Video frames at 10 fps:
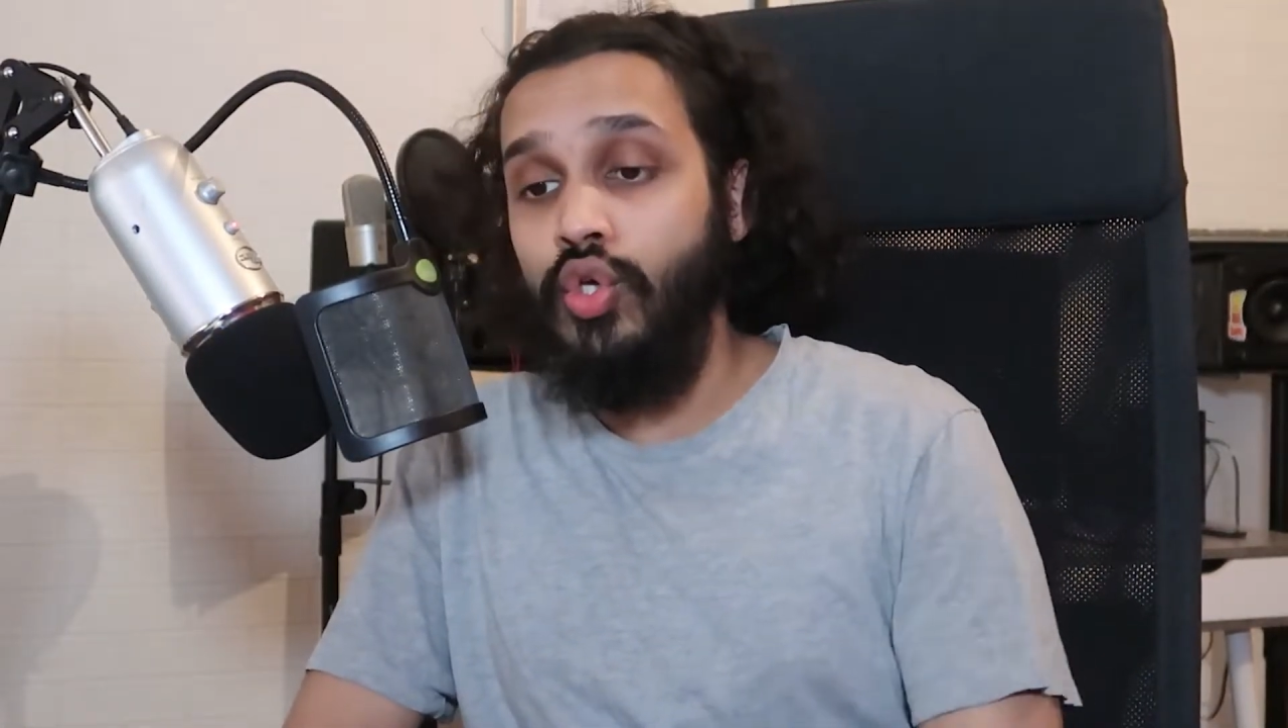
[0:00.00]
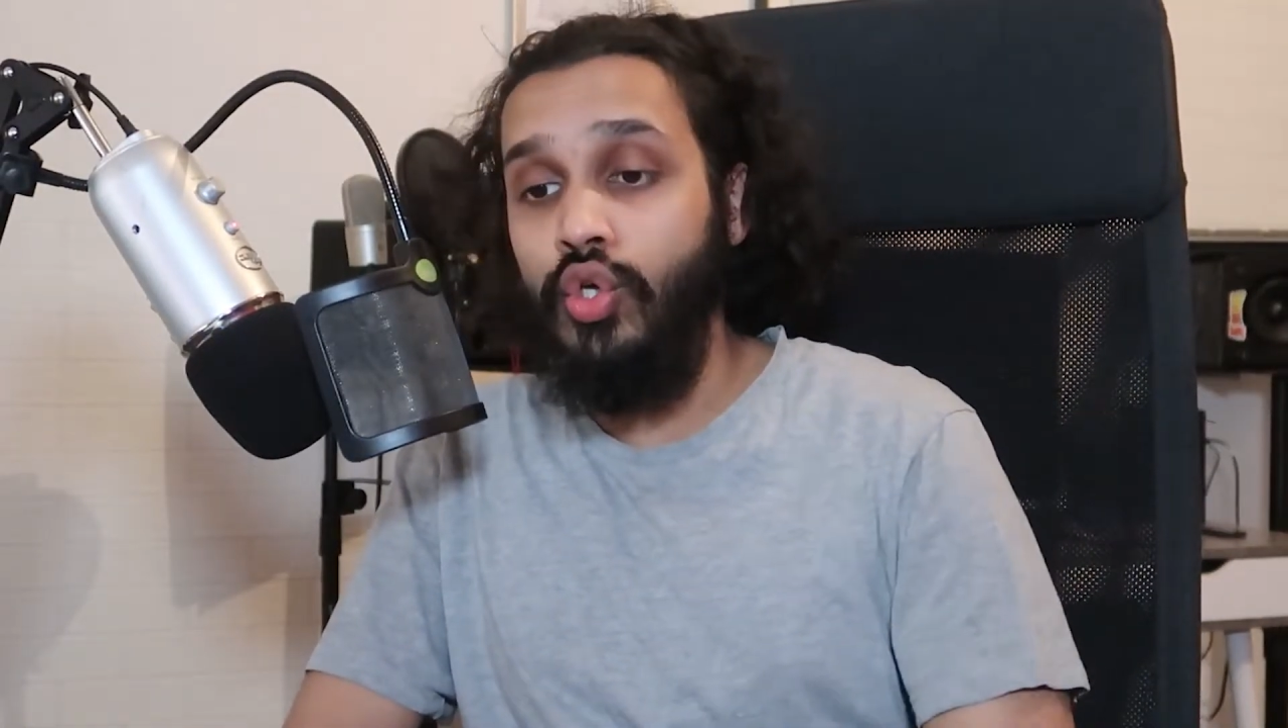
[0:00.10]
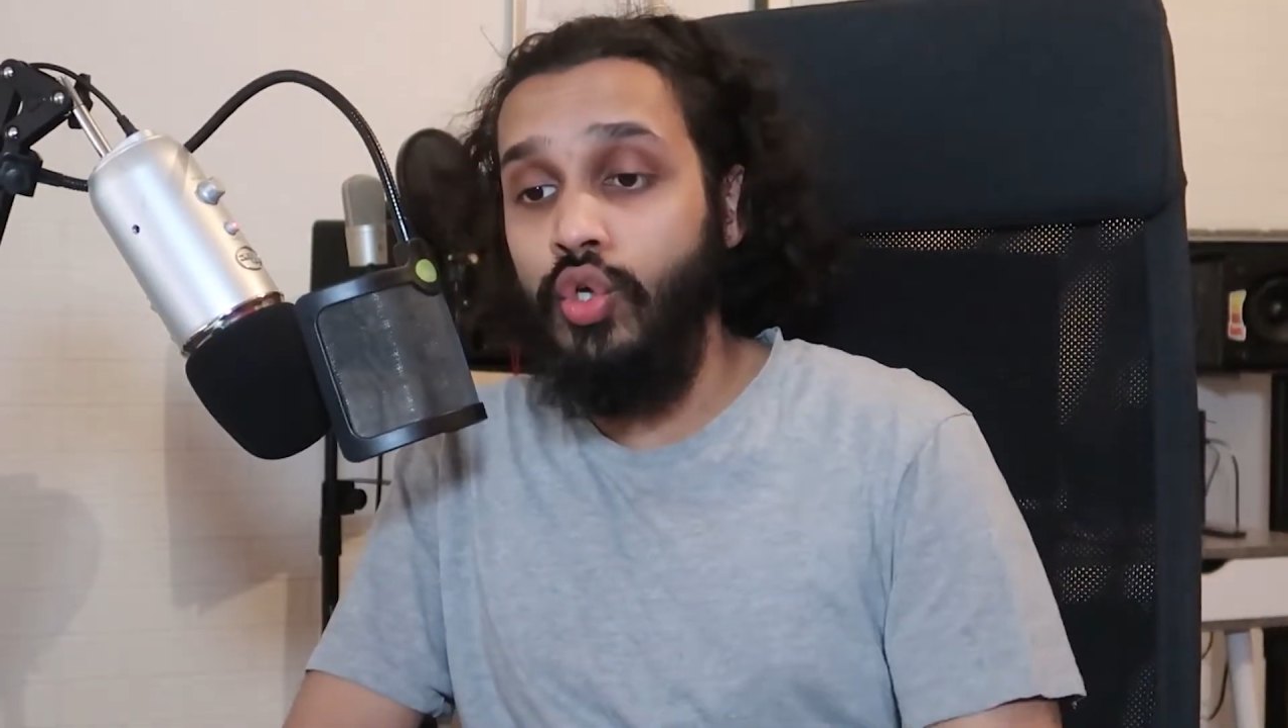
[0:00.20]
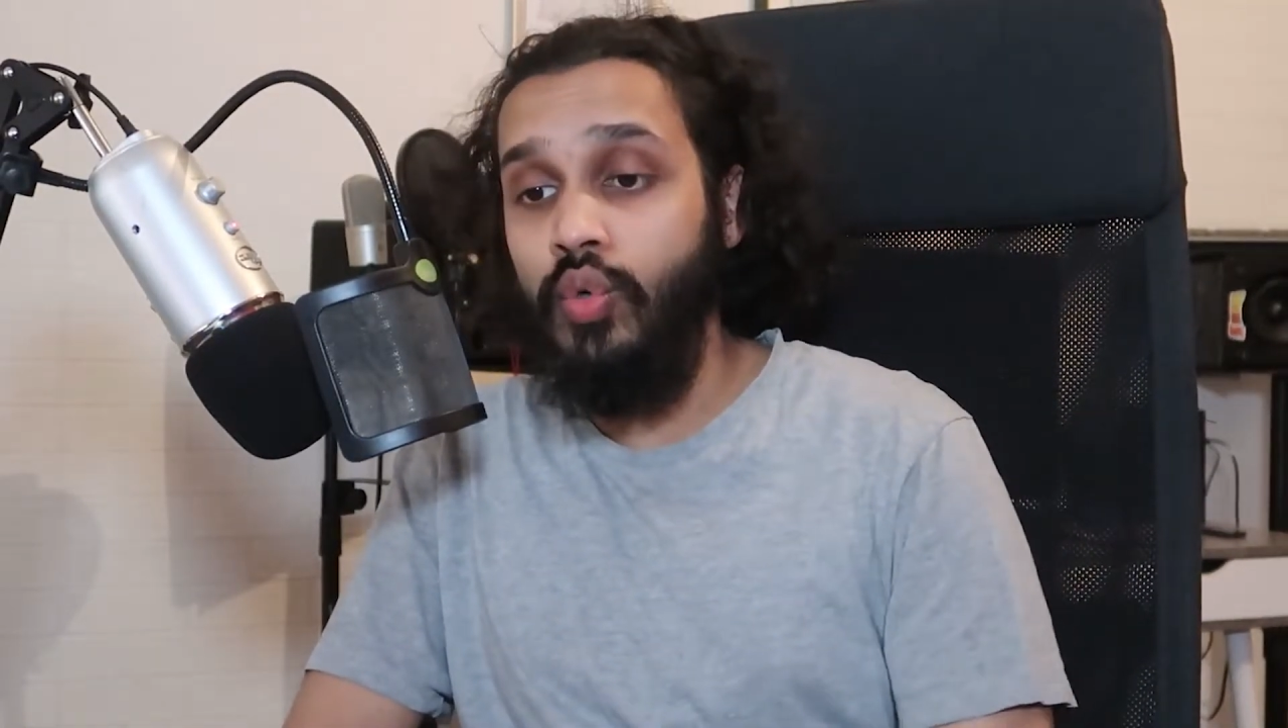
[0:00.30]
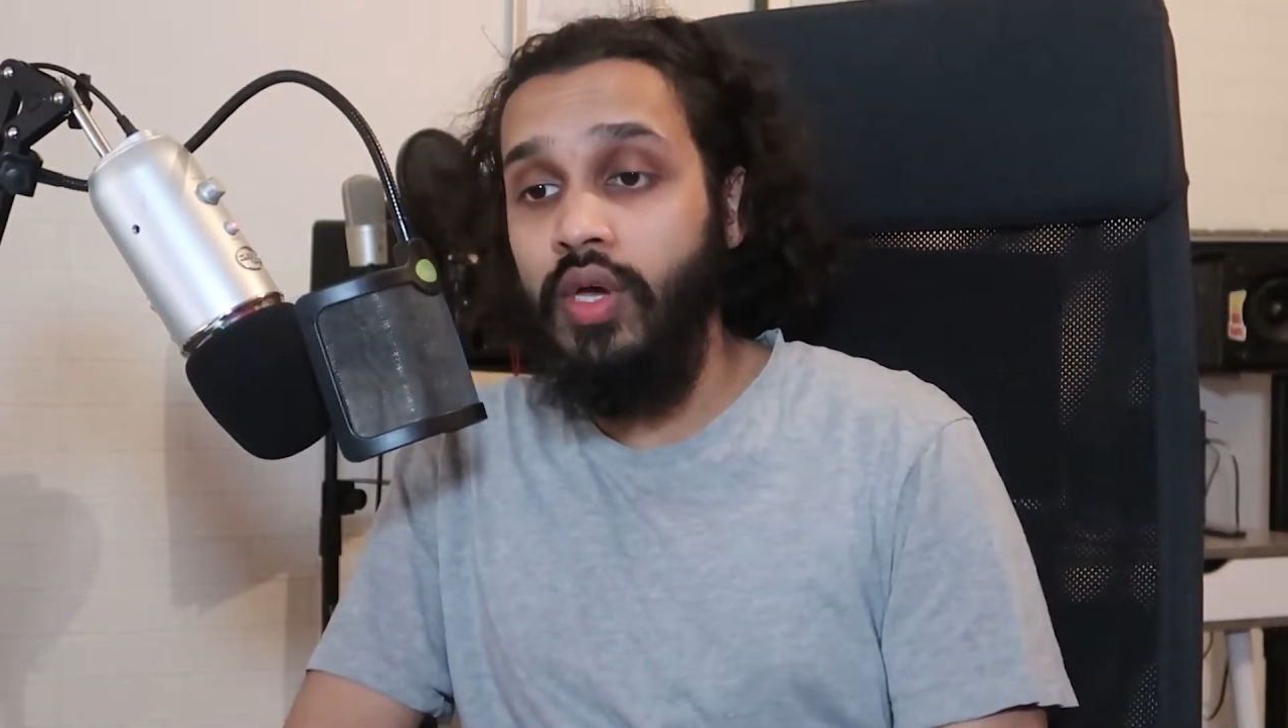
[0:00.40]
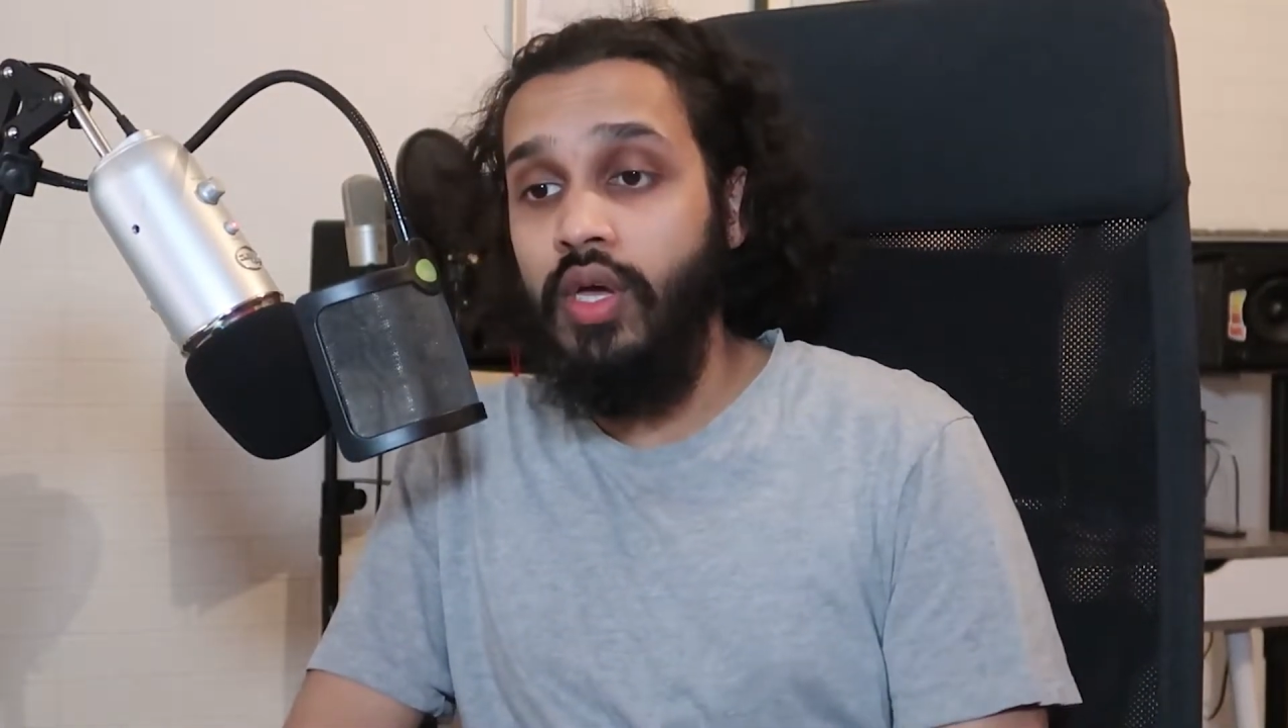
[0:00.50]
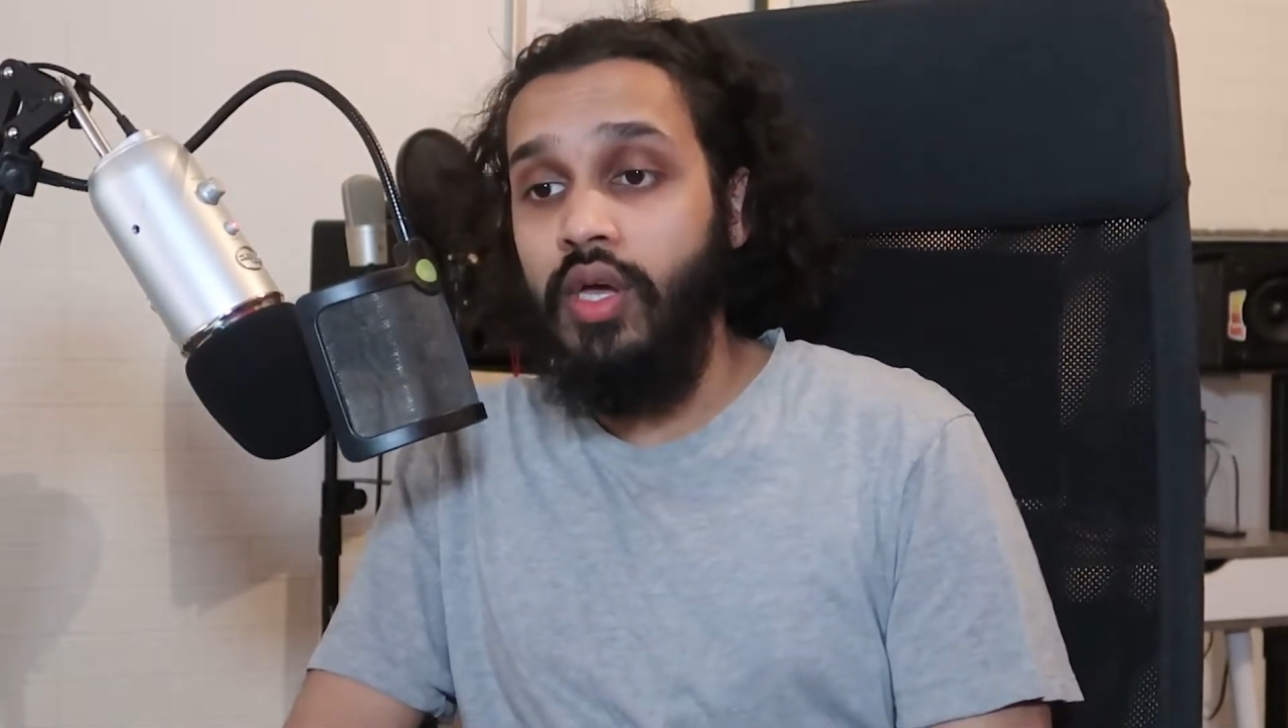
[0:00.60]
who